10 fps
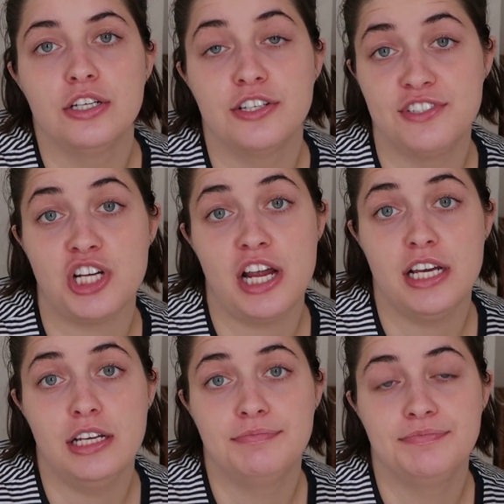your
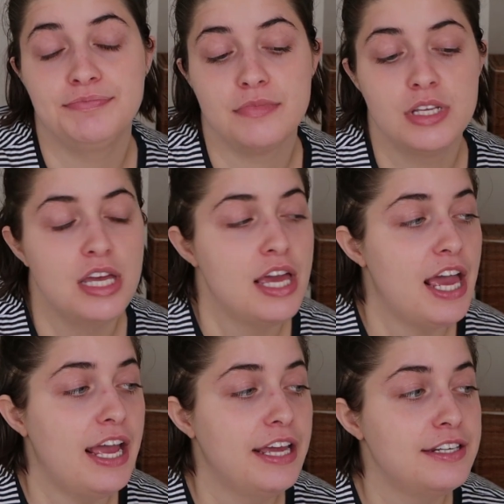vagina.
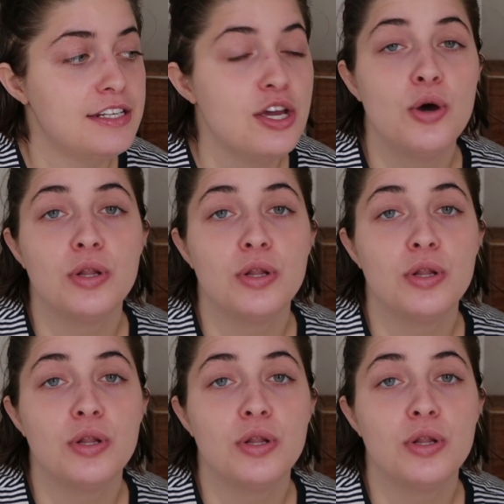And